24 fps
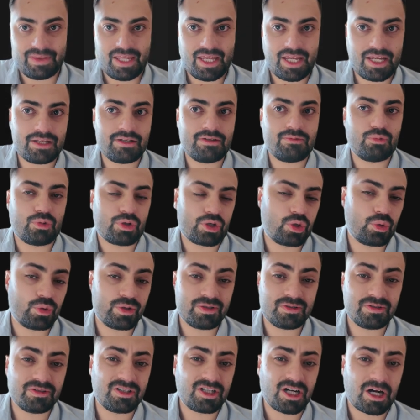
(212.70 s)
and we're going
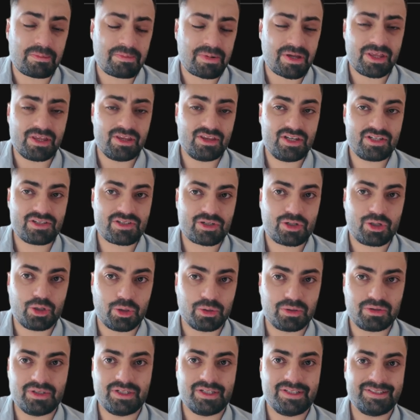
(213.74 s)
to copy this
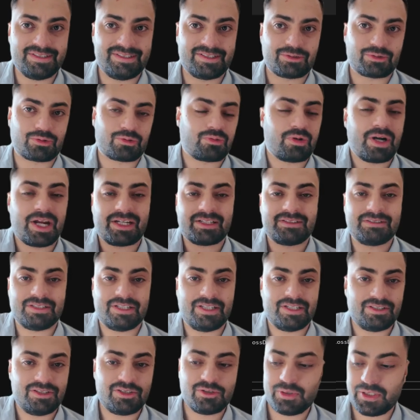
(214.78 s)
code
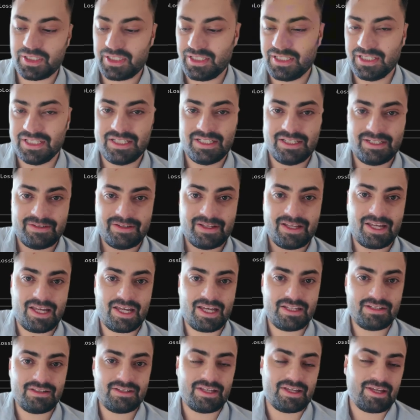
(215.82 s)
directly into it
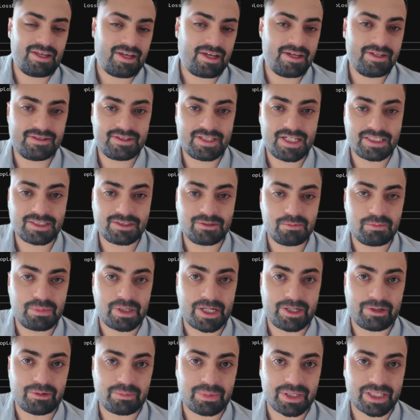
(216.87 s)
and hit that
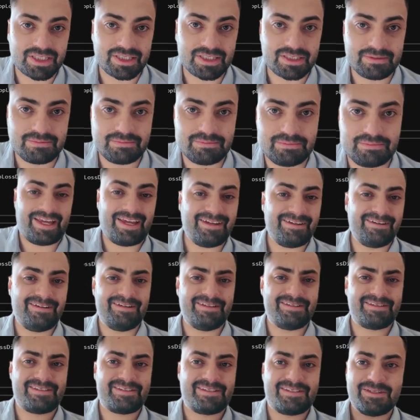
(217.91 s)
compile button. And
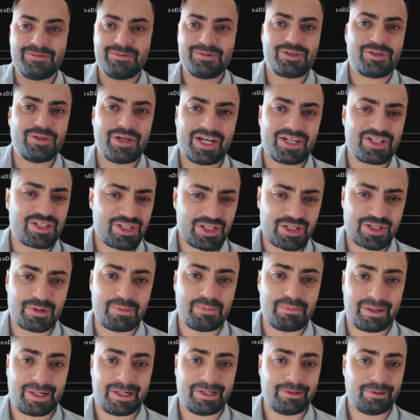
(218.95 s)
it seems to actually
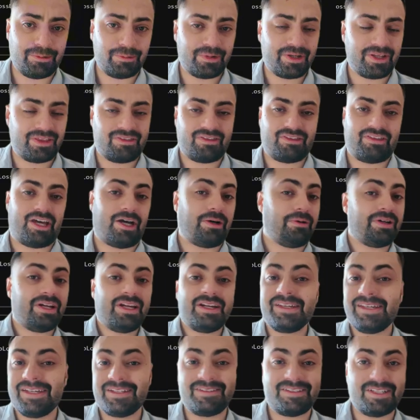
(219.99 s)
compile without
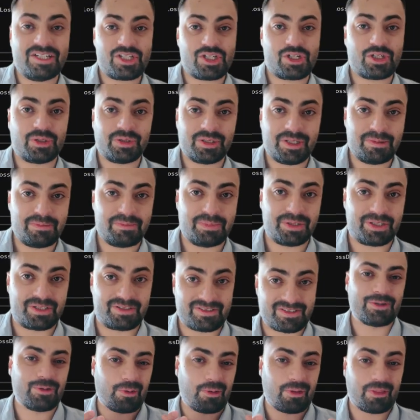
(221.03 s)
any additional input.
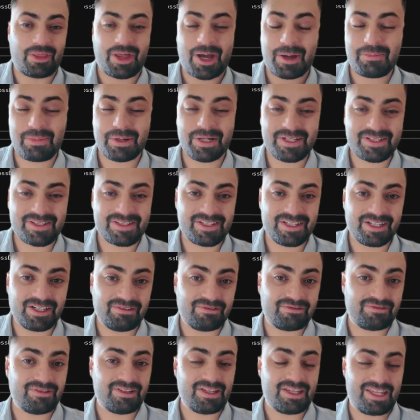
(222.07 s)
So that by
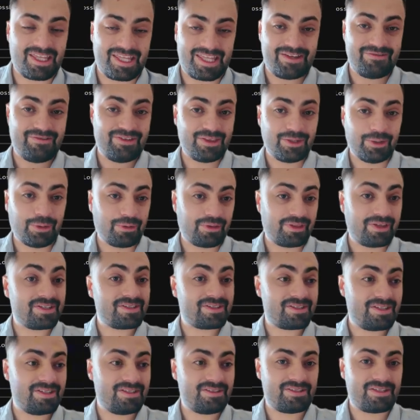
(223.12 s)
itself, even though
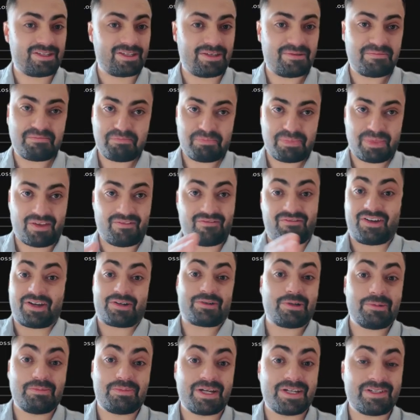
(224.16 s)
this is a
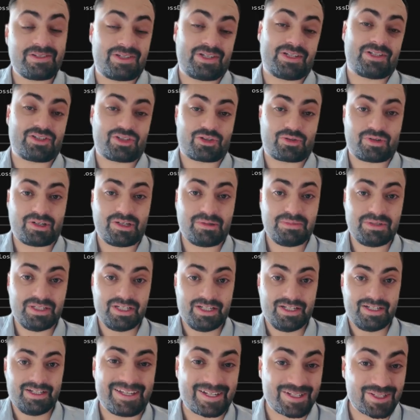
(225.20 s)
very basic script,
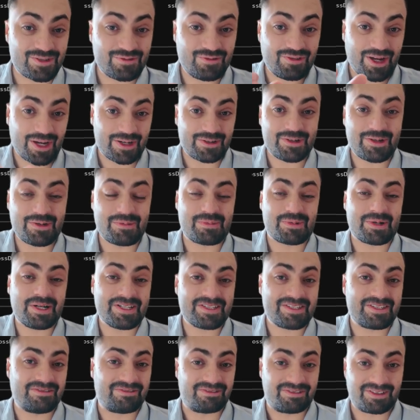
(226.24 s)
that is very
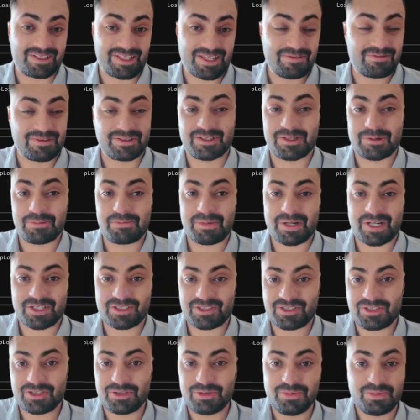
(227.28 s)
impressive, even
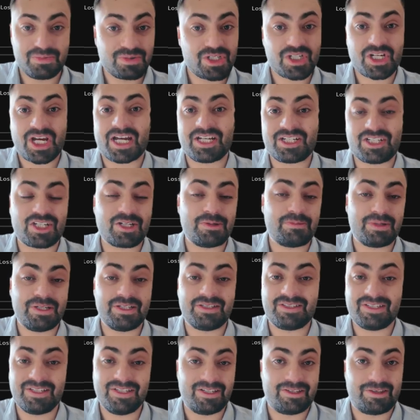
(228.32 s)
compared to
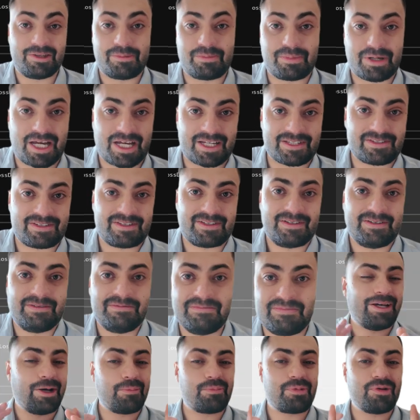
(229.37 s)
ChatGPT in the past.
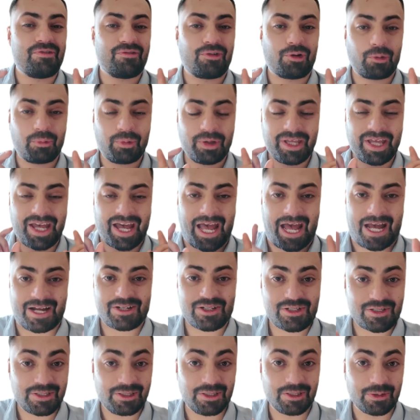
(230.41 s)
Now, before we
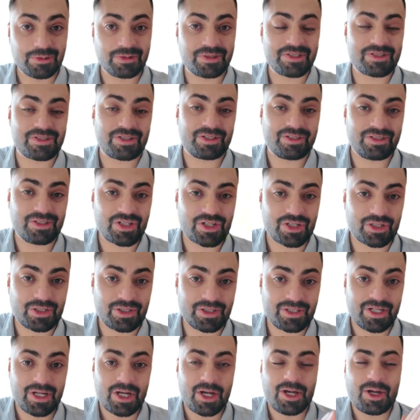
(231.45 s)
actually load this on the
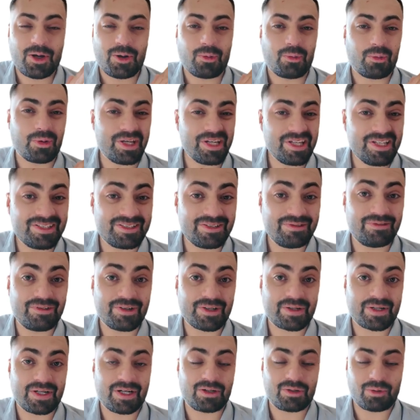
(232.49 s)
chart, we need to
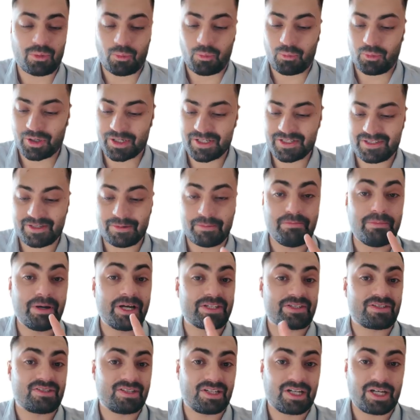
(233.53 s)
figure out what is the
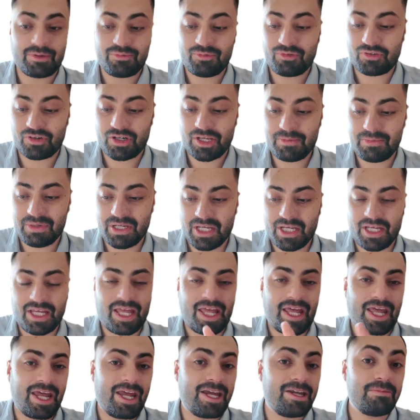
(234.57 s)
best time frame
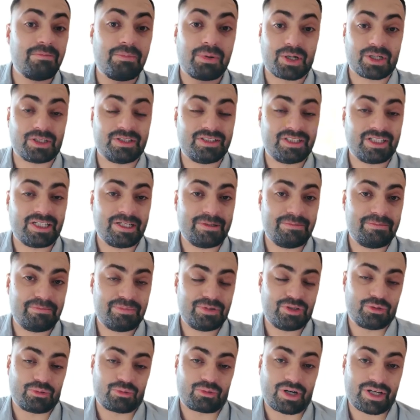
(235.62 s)
and bar
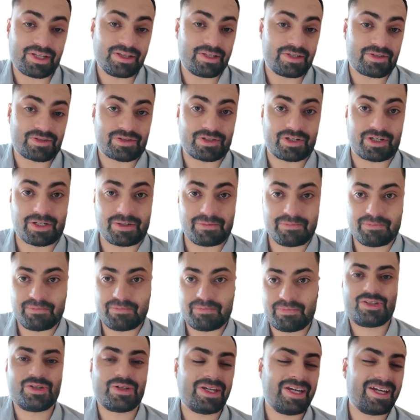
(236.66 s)
type to run this on.
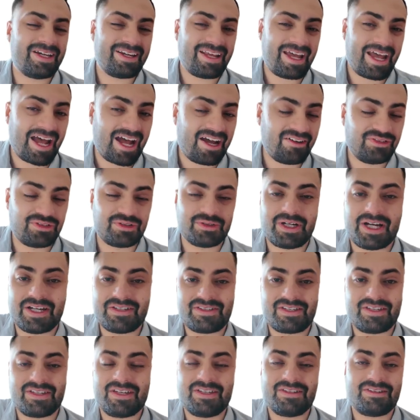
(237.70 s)
So again, after
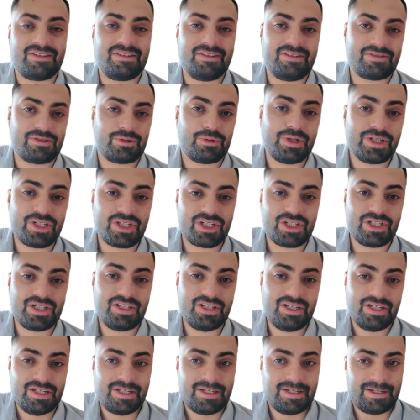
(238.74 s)
asking it this question,